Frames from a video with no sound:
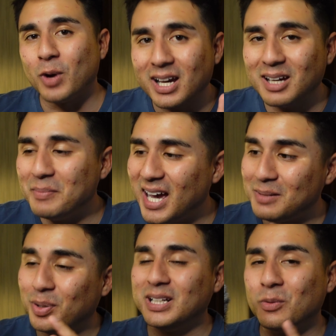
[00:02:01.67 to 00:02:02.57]

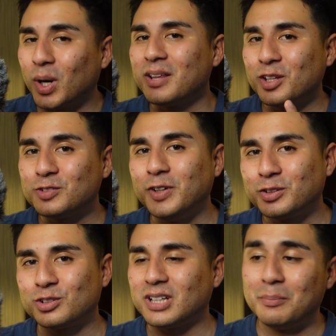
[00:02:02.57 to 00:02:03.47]
recommend putting one of those
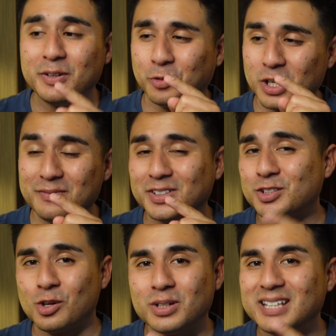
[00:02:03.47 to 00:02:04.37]
filters on before even
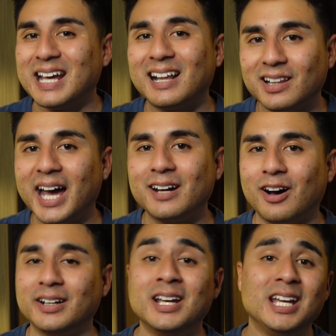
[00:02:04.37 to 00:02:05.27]
turning that light
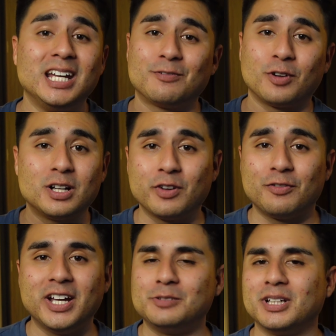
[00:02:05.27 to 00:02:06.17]
on in front of your face,